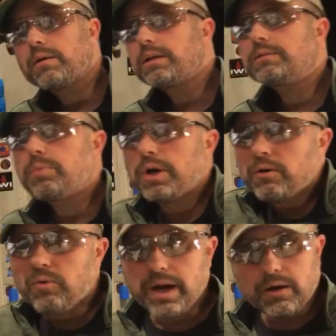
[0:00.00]
It's
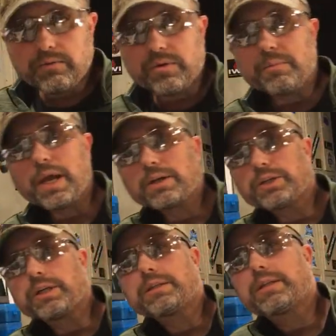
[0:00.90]
pretty rare for them to
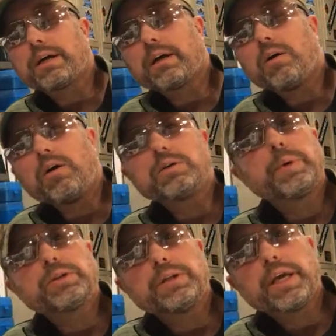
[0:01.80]
actually get stuck at all, especially in the